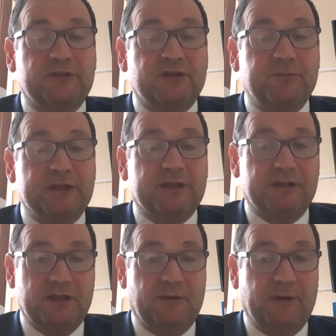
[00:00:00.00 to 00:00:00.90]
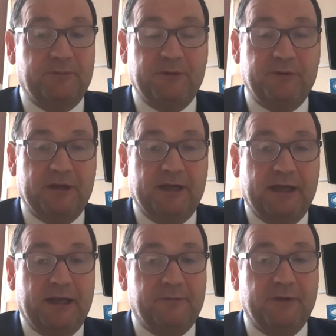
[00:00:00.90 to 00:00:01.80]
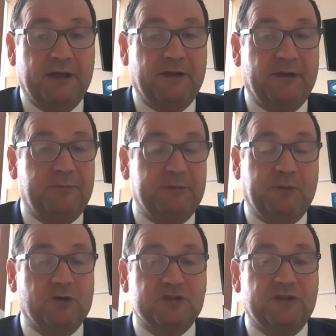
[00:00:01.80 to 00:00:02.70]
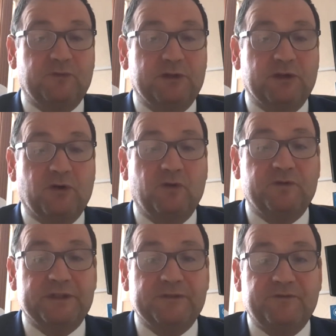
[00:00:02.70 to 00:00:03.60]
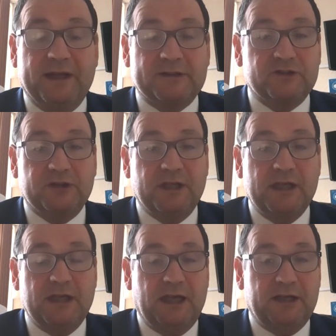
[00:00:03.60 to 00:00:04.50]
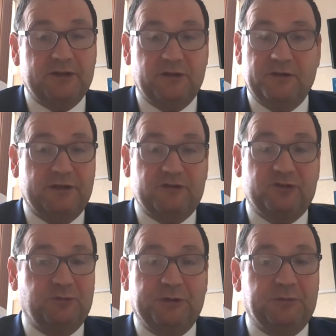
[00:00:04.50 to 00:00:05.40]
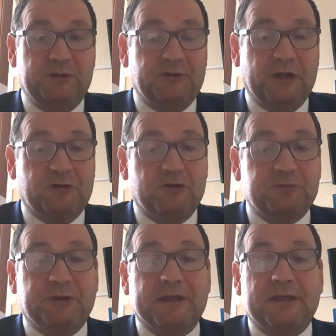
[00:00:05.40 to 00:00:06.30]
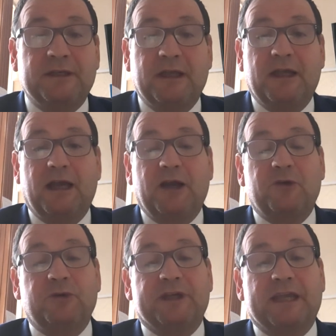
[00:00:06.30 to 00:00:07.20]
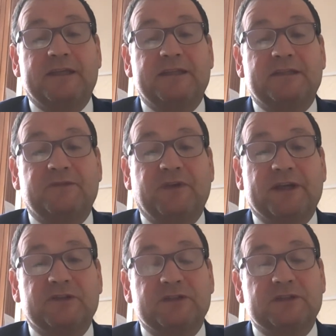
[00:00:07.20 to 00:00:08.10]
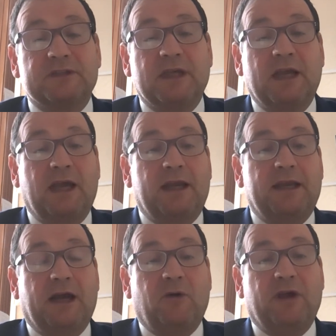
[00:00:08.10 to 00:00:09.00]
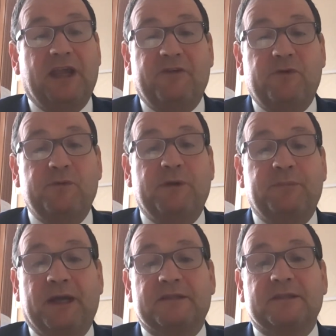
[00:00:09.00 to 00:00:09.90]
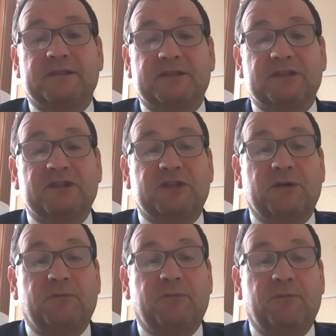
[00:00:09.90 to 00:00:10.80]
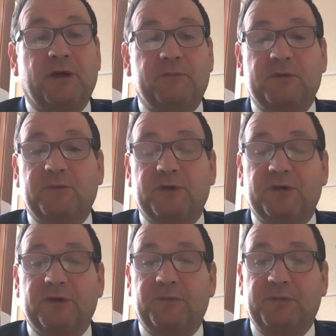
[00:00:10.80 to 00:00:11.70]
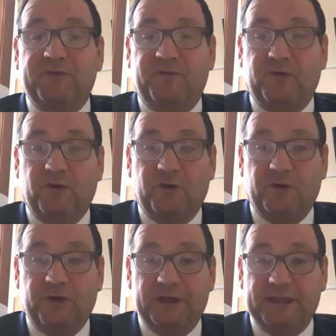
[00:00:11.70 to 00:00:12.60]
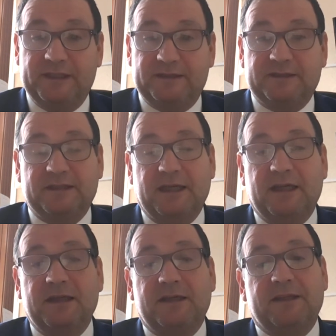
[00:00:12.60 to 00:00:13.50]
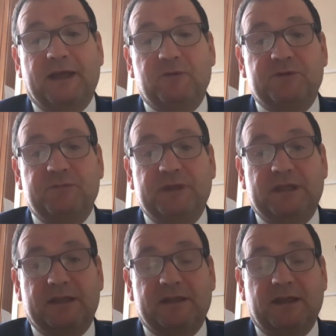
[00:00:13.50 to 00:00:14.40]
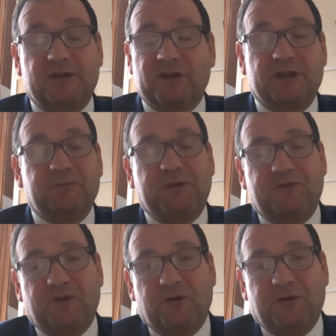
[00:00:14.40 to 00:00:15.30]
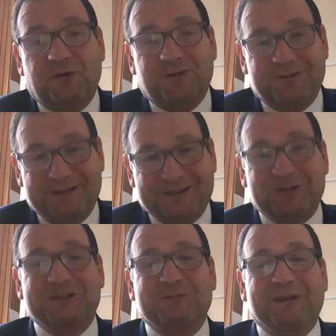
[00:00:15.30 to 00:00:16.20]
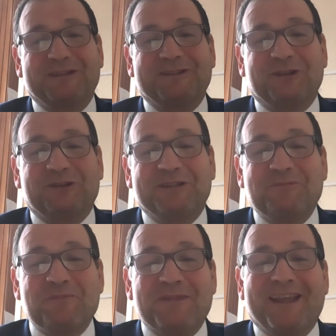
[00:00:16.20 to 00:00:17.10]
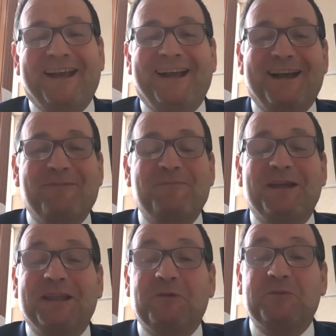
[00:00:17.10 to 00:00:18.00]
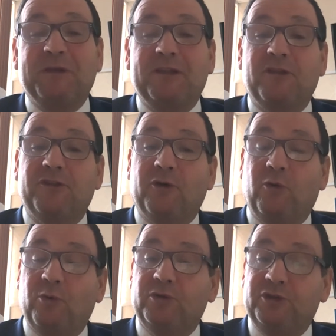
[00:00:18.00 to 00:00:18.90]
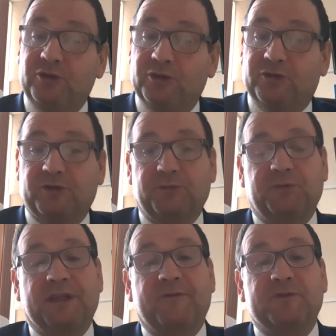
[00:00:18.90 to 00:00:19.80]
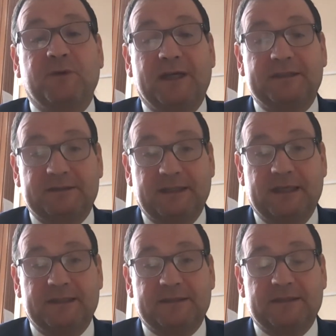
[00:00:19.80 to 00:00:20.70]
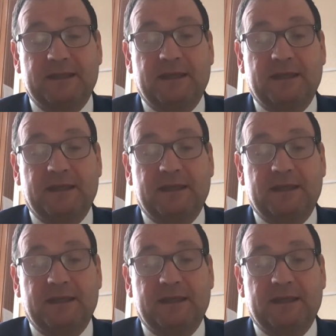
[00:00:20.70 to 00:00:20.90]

somebody could come up and be positive with a COVID infection. There's still people across Britain who are gaining these infections. Now, if we went back to the system where we were before Easter, that would mean, before Christmas, that would mean that the whole year group would have to isolate.